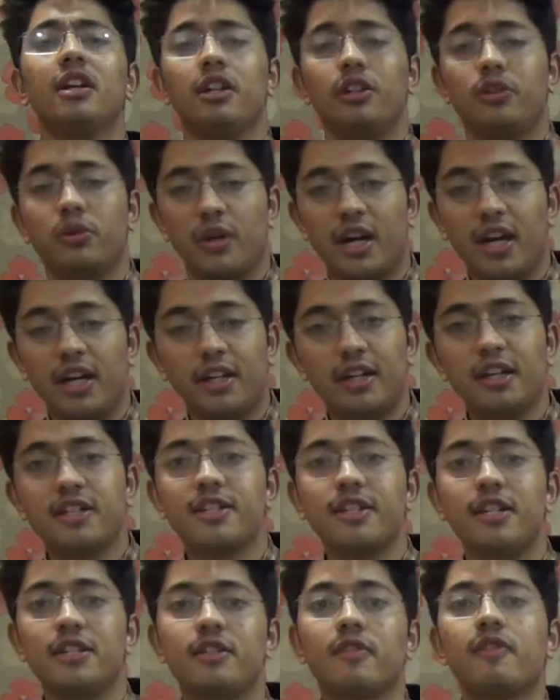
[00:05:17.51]
United
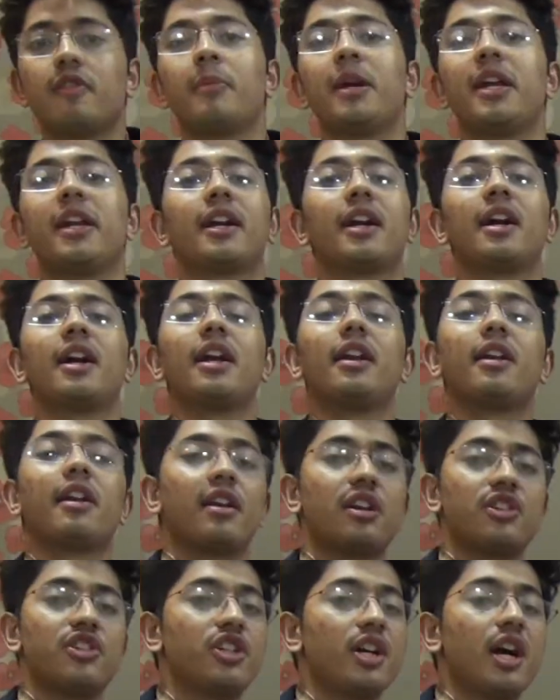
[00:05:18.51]
States of America and
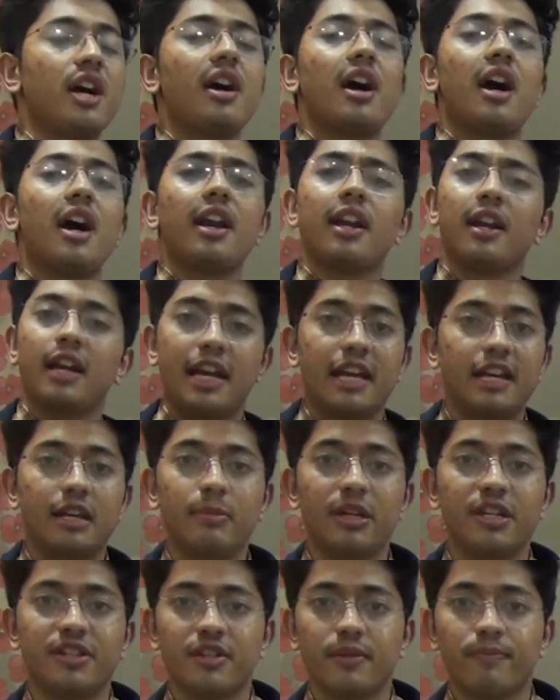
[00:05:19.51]
Russia are
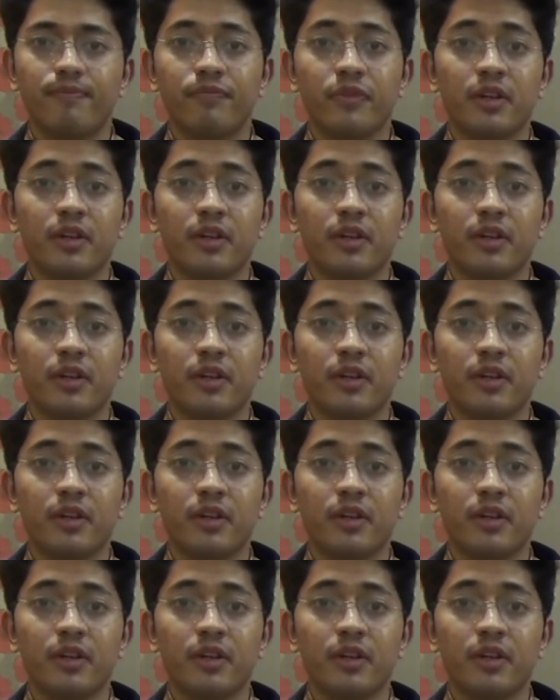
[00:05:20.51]
enemies.